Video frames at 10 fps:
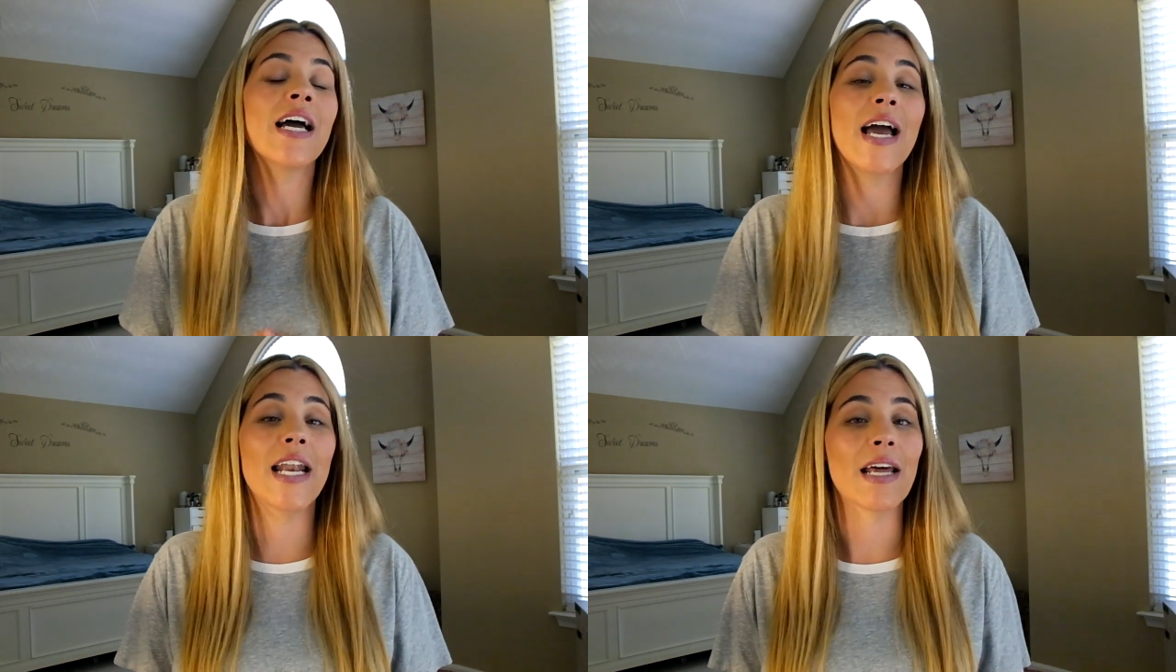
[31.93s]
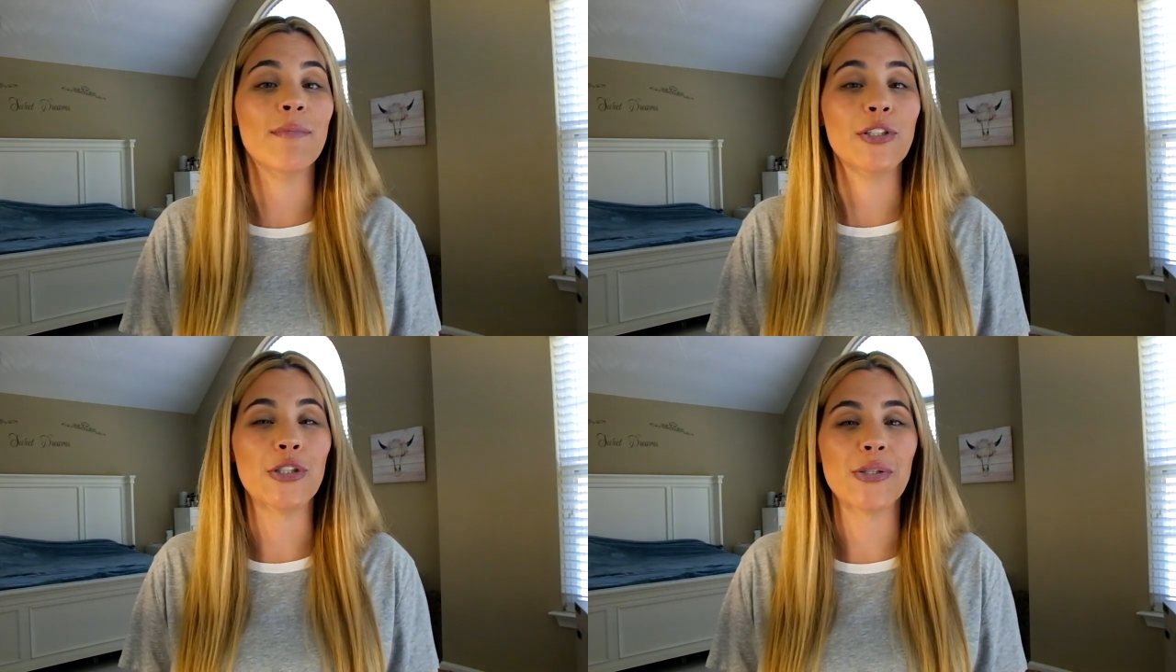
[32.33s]
And I've
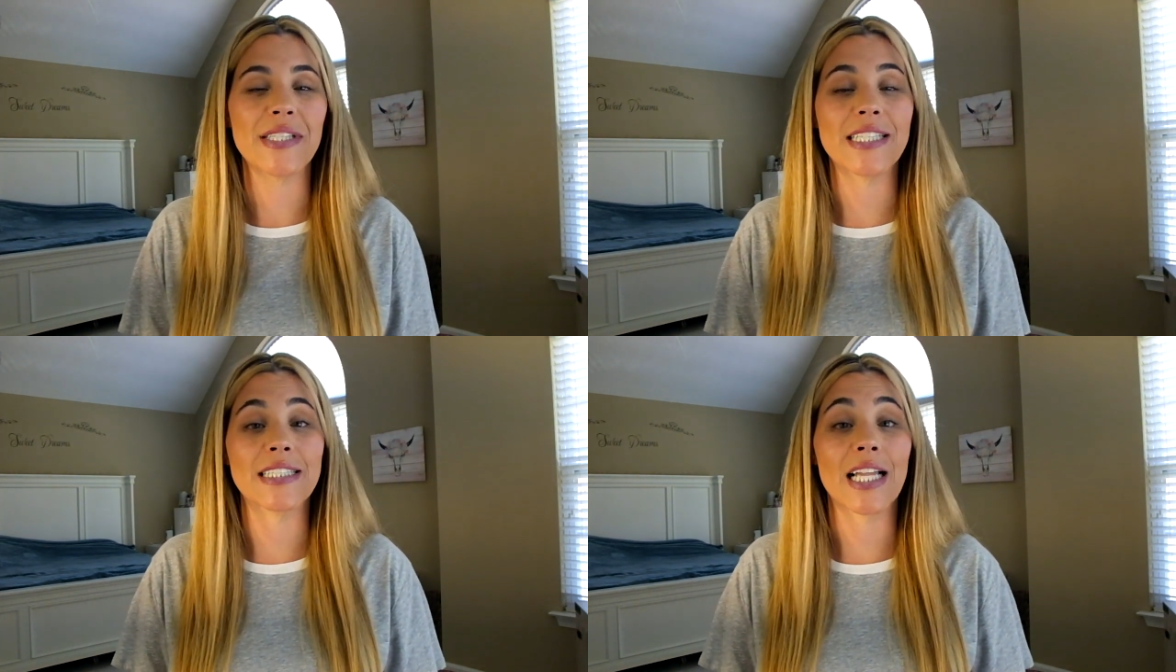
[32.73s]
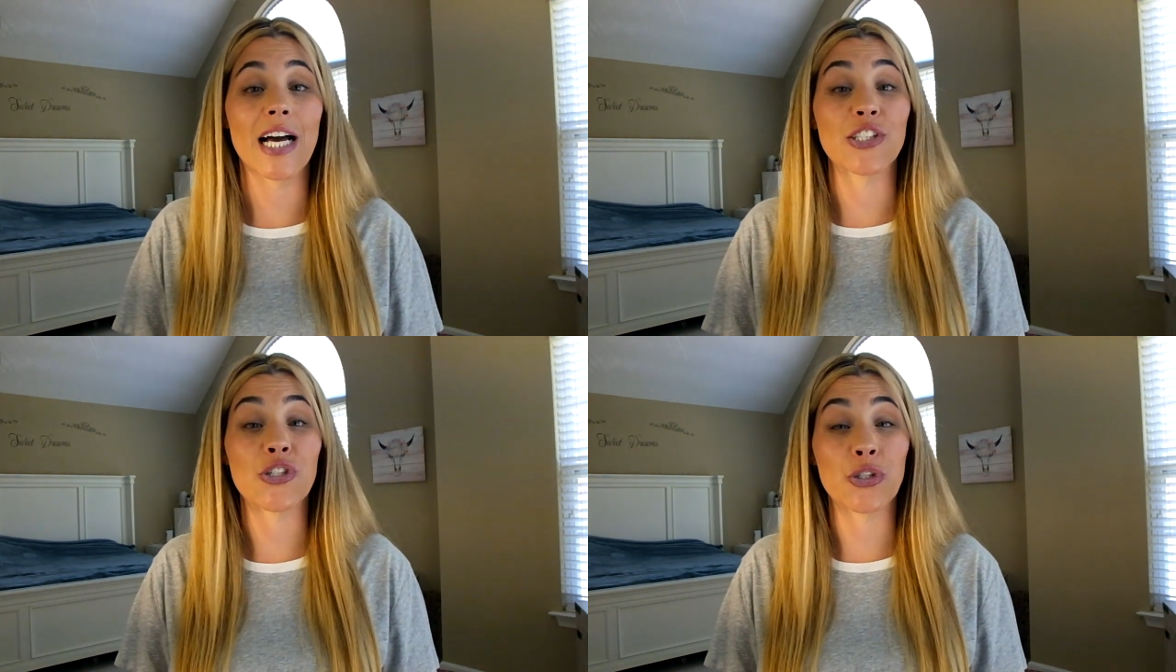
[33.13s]
been using it the
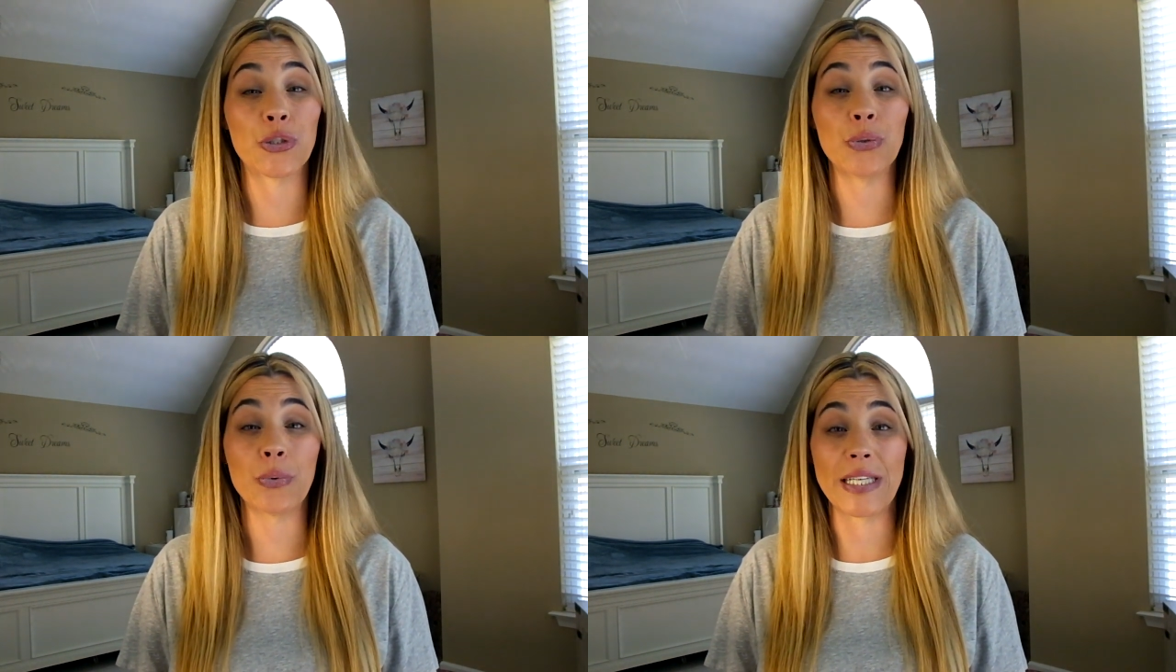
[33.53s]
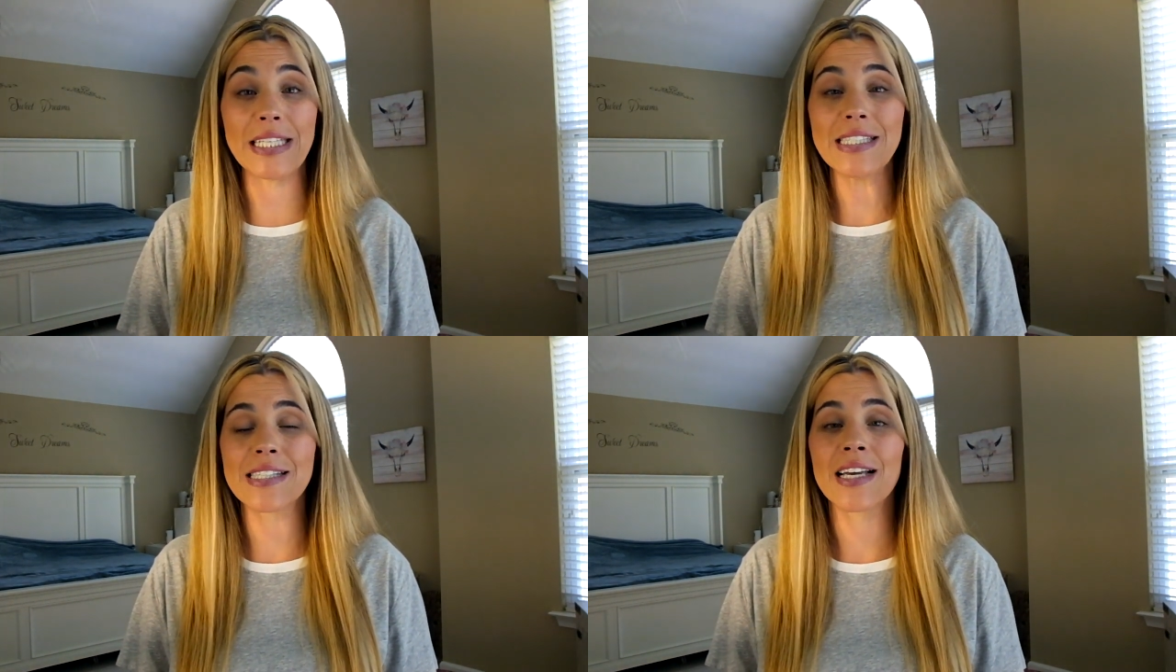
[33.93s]
last 2
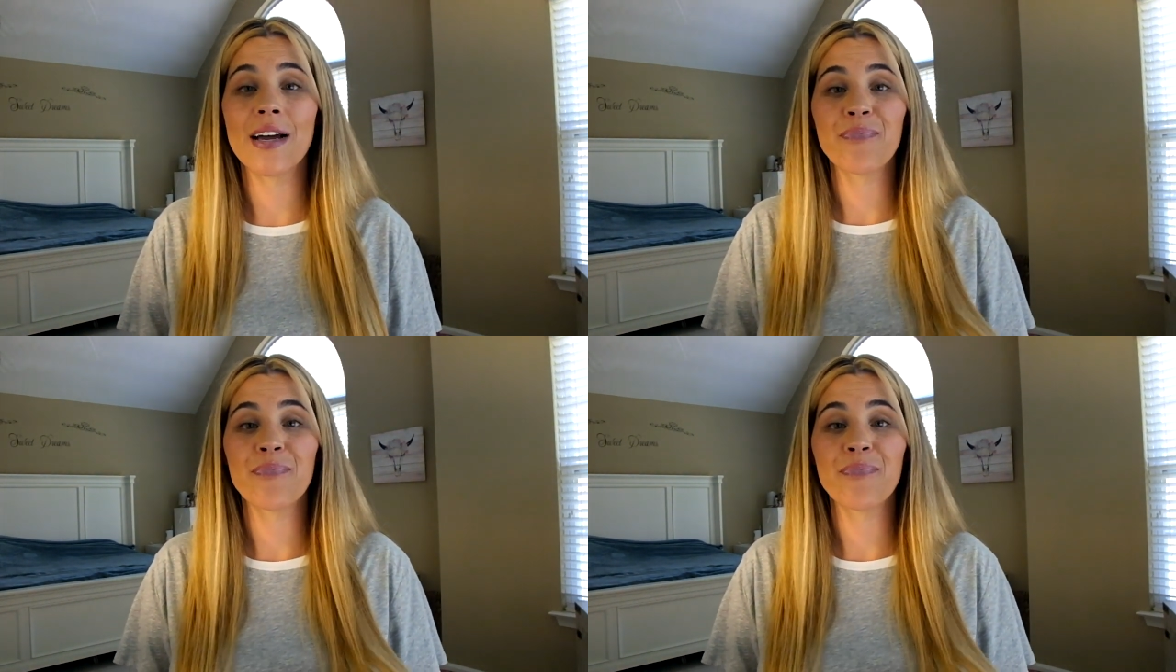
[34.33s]
weeks